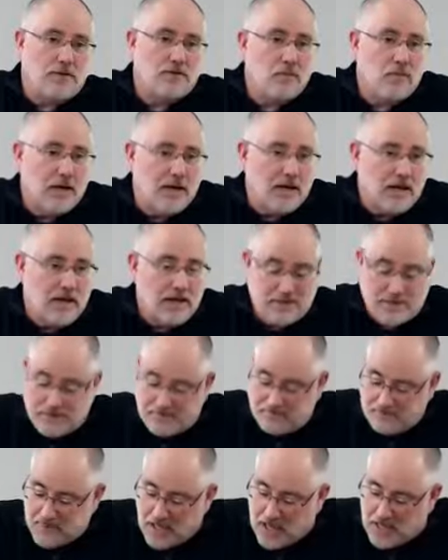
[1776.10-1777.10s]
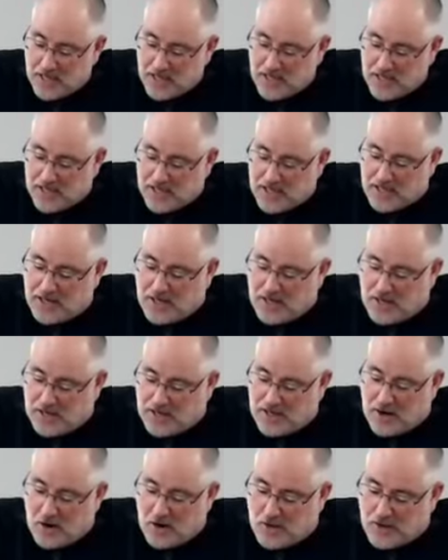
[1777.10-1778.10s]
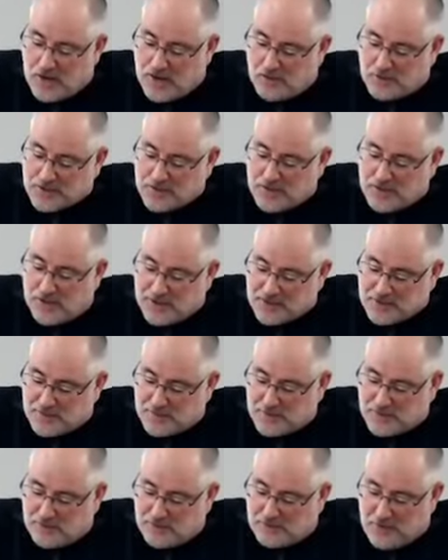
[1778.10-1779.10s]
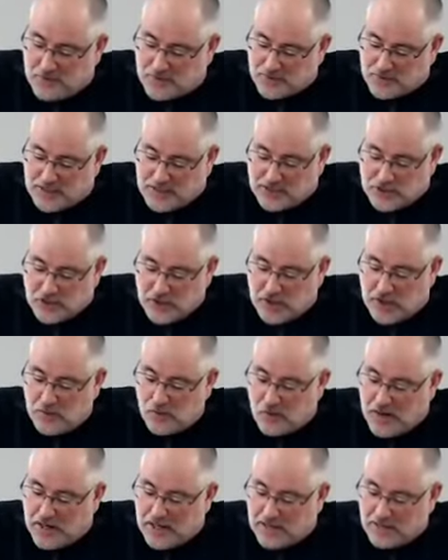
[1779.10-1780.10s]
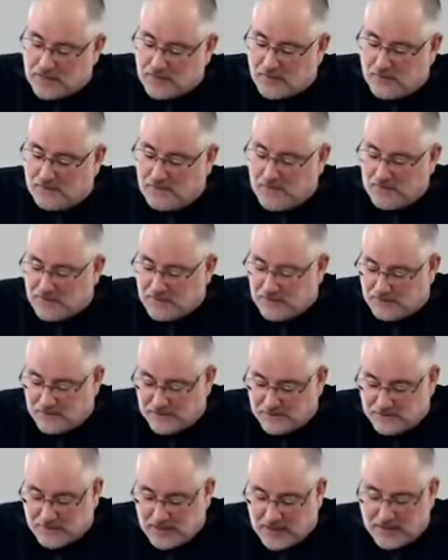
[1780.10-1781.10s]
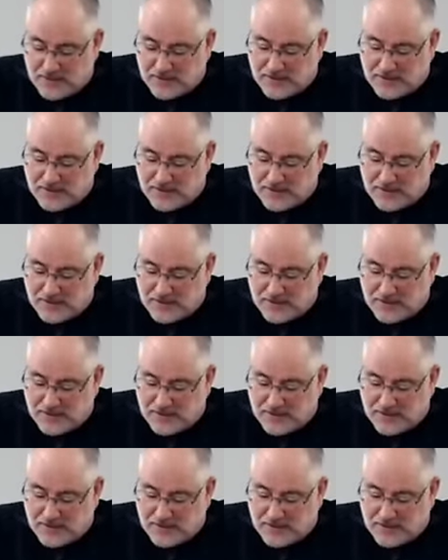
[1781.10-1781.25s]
the redheads, her name was Elizabeth I, and she reigns from 1558 to